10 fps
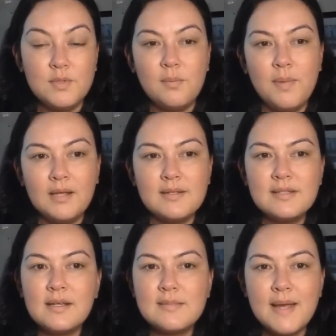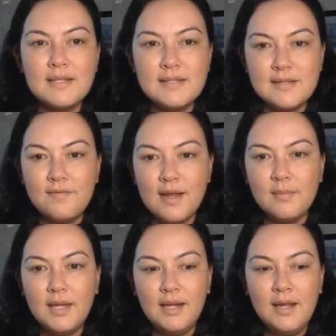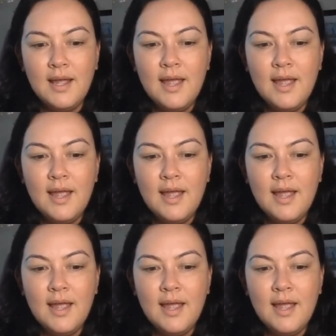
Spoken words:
our biggest expense as a family.